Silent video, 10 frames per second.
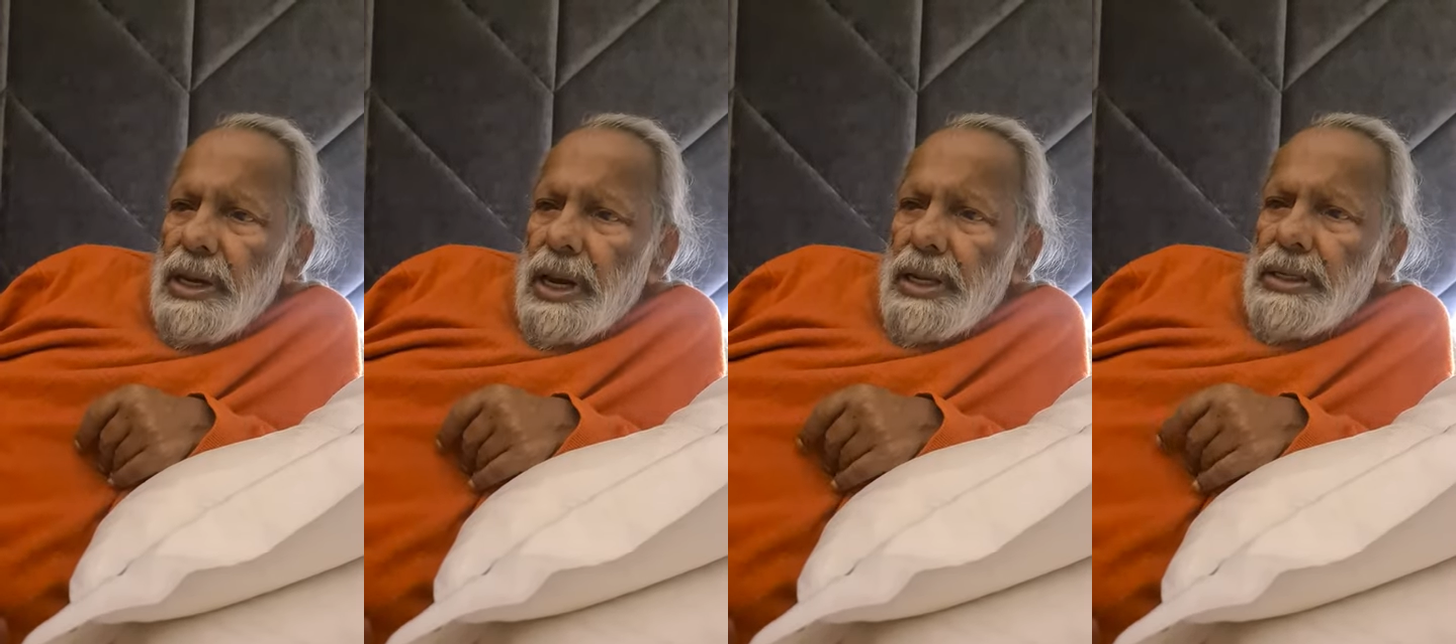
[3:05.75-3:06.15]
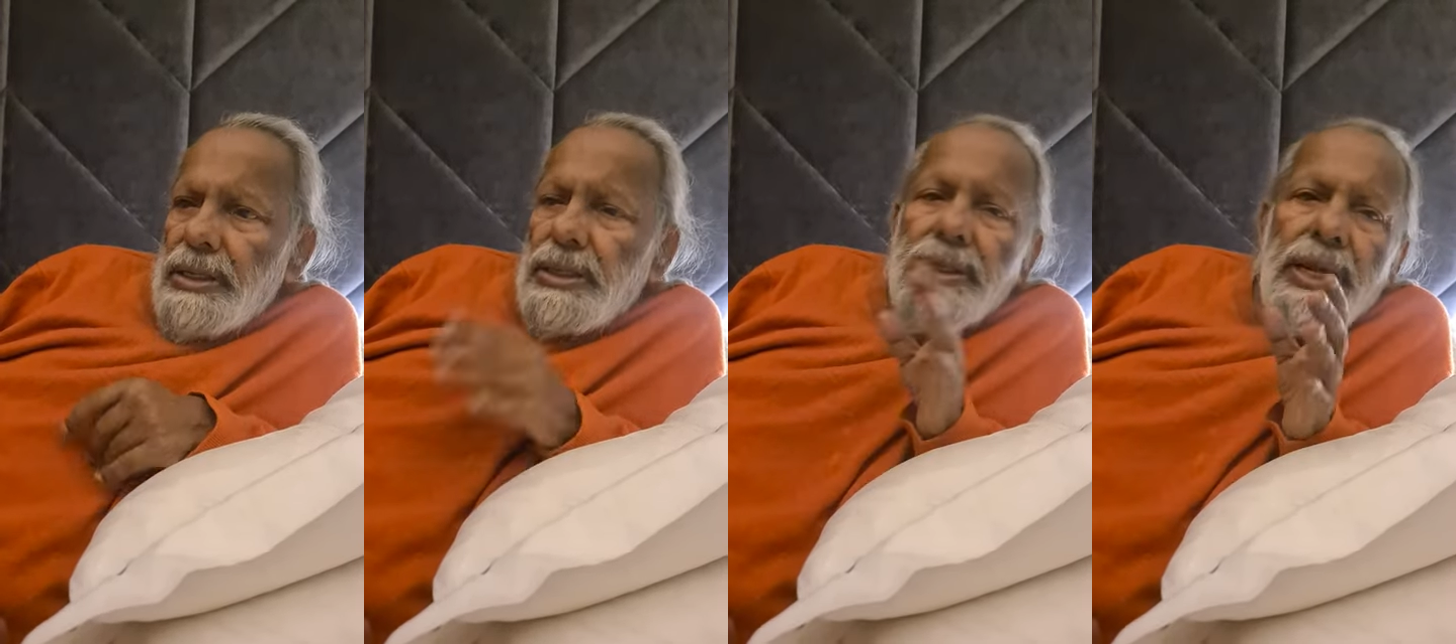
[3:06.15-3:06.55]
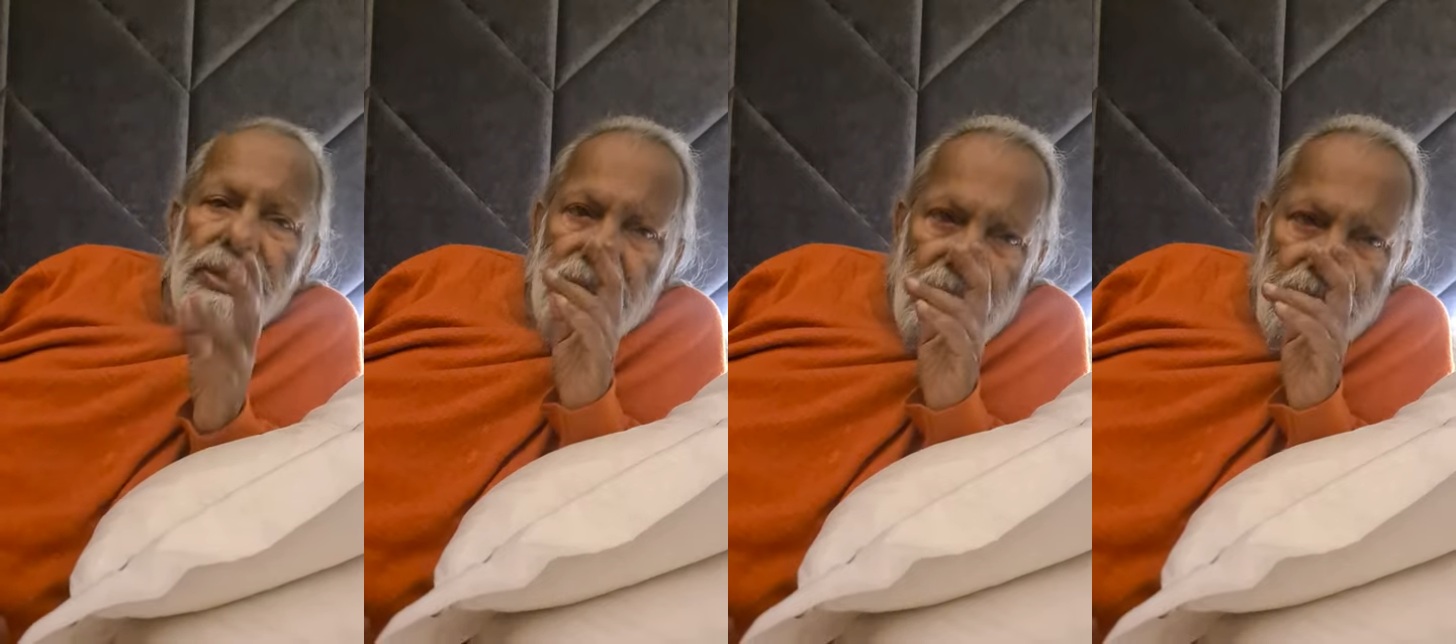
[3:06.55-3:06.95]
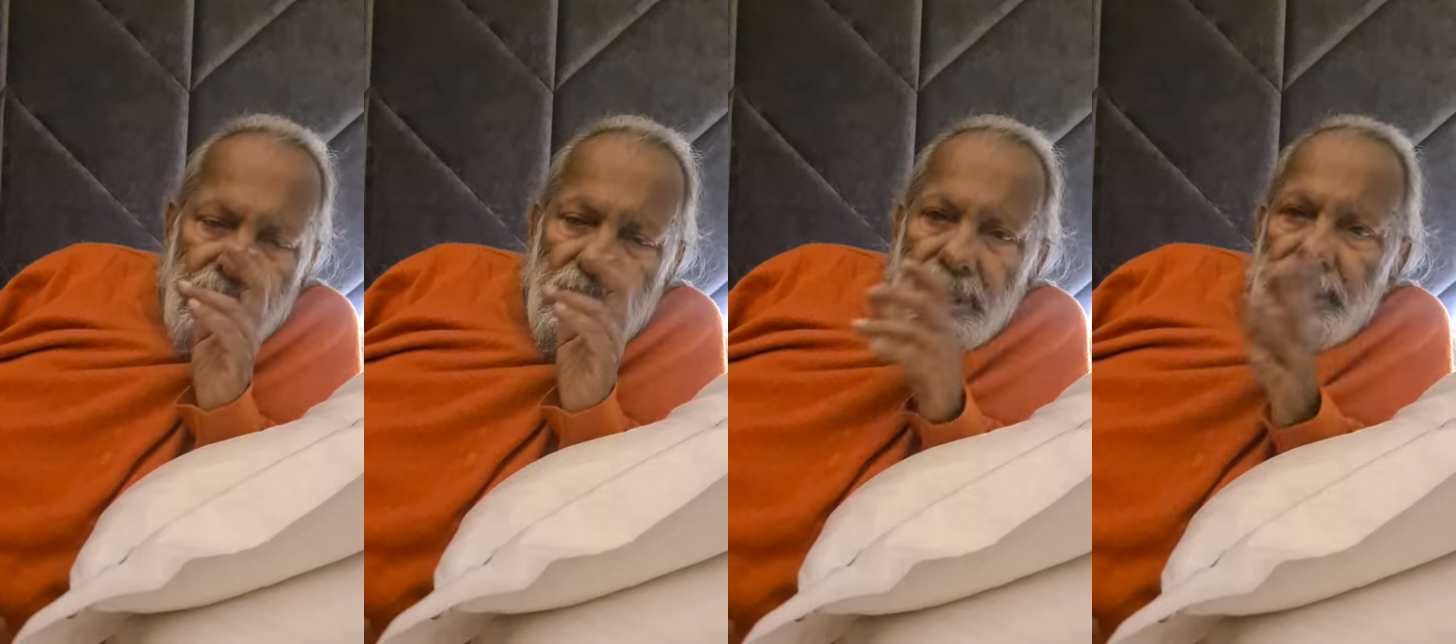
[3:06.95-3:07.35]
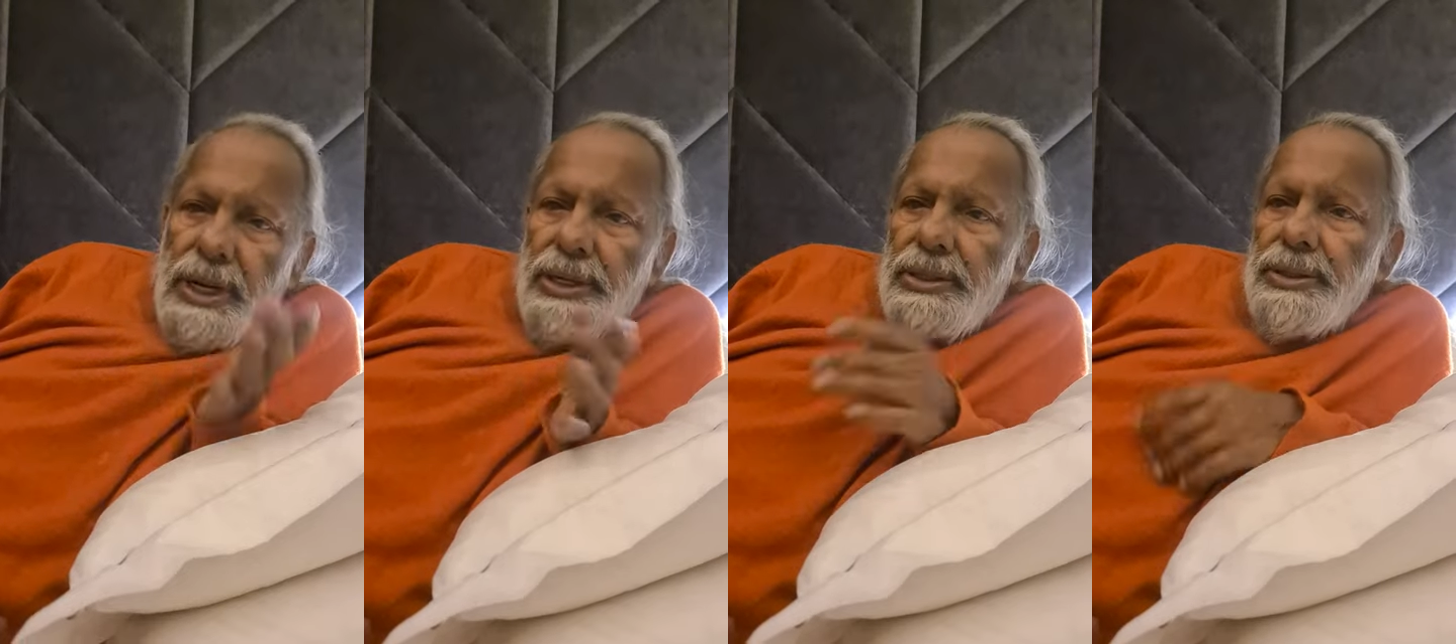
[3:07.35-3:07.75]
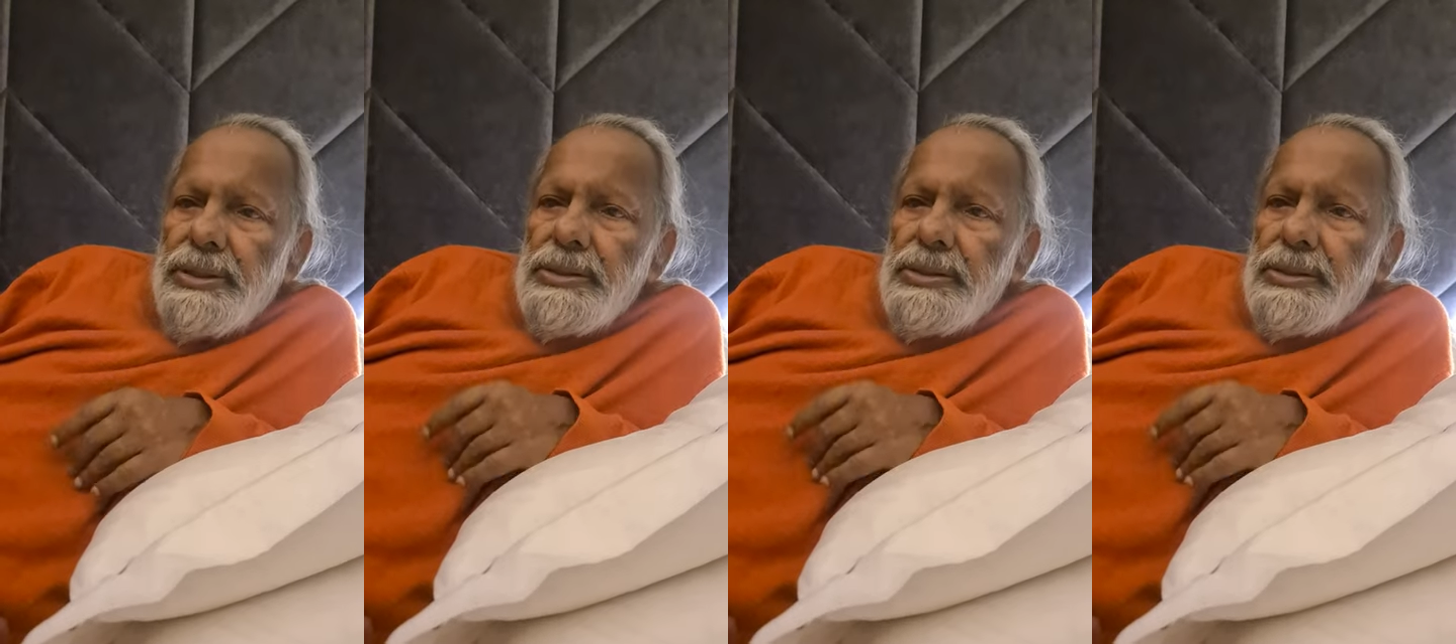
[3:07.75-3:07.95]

and it has given a great